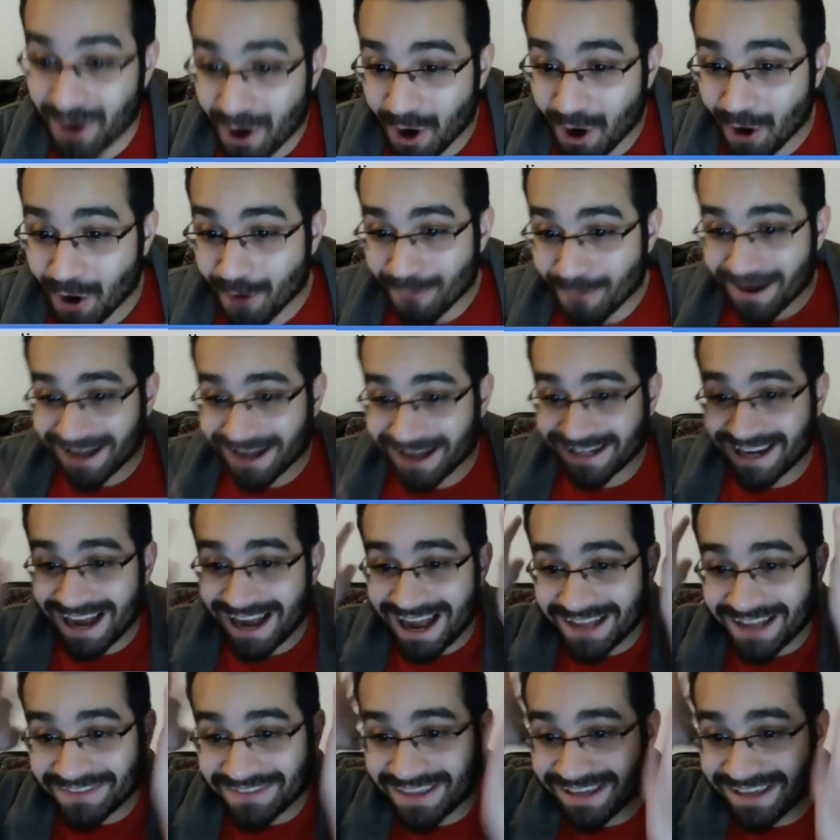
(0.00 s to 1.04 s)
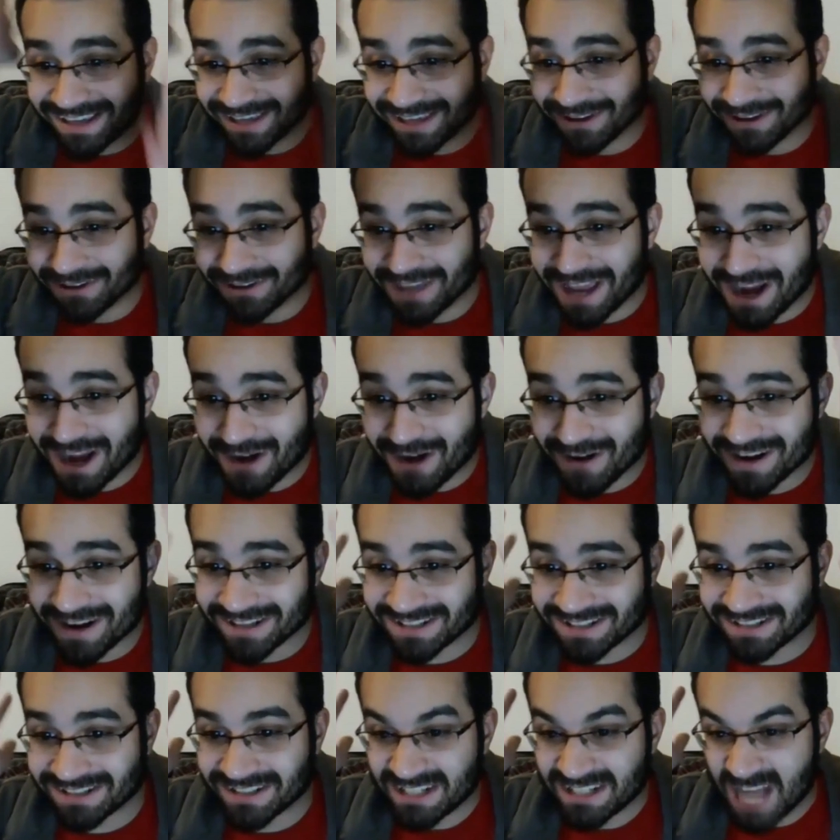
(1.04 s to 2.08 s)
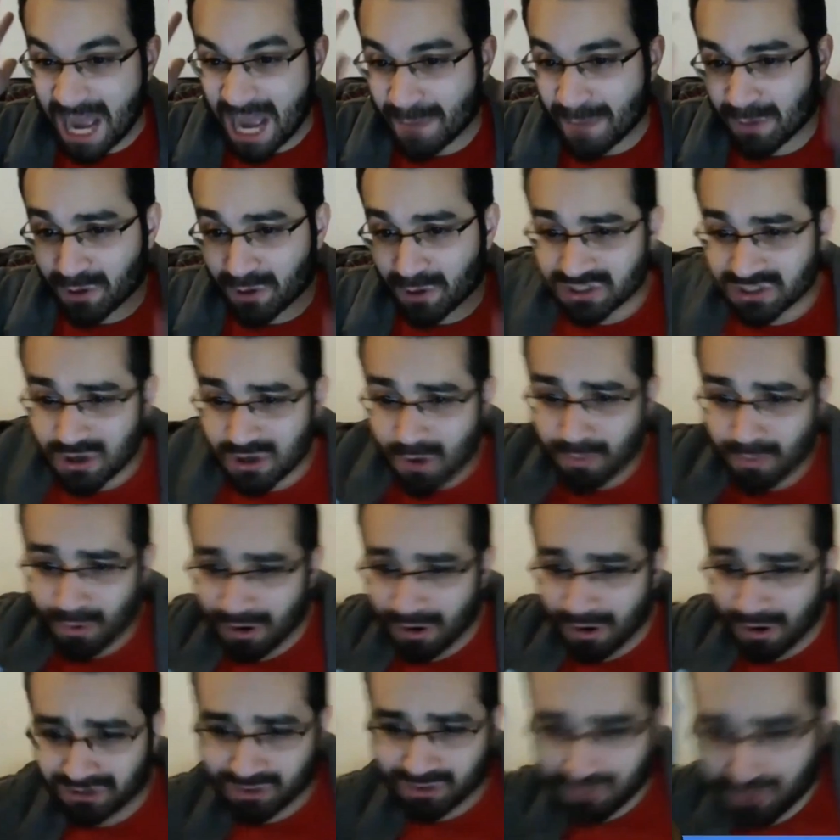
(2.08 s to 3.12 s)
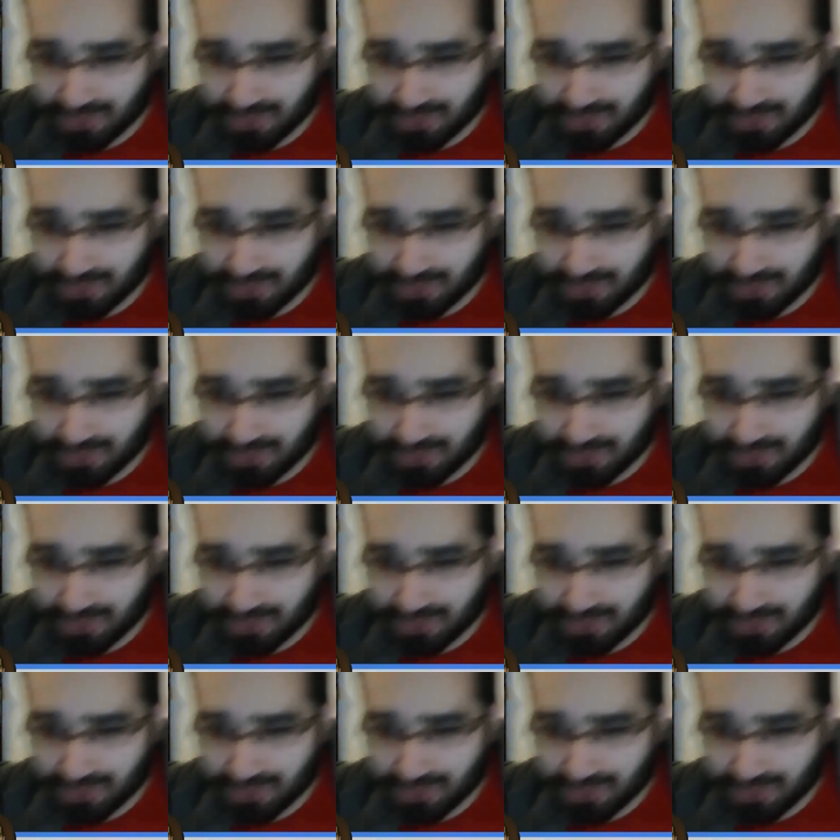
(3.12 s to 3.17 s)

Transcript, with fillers: Oh my god, they killed Eris. I'm gonna go snowboard.